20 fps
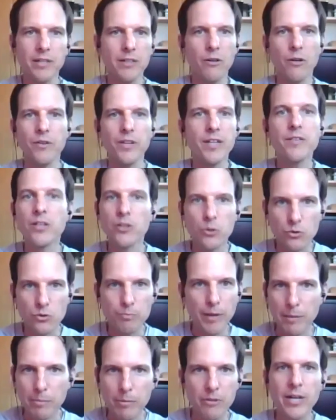in the
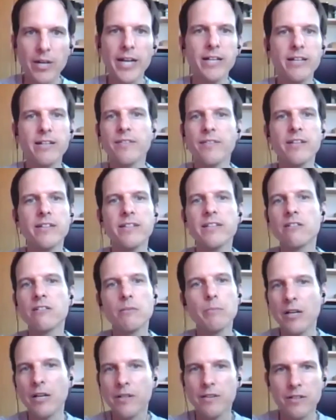newspaper, right? And then hear
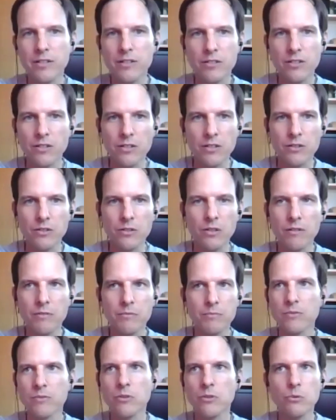about it in a
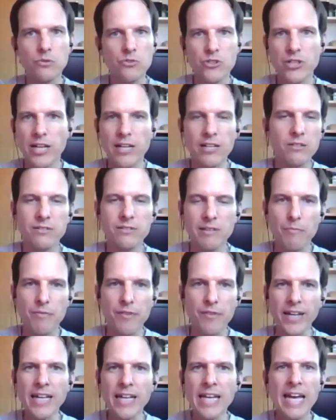news channel or
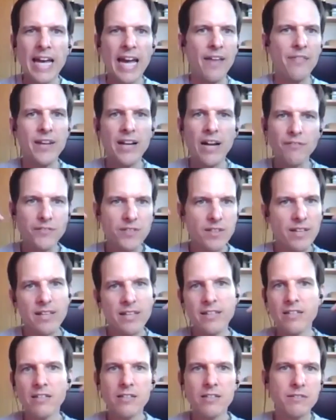something. And then after they
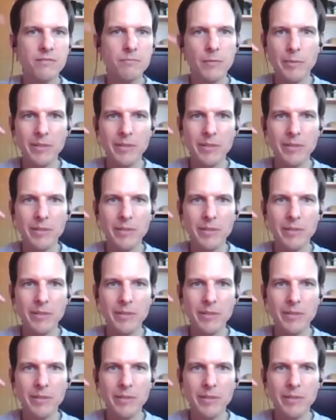hear it maybe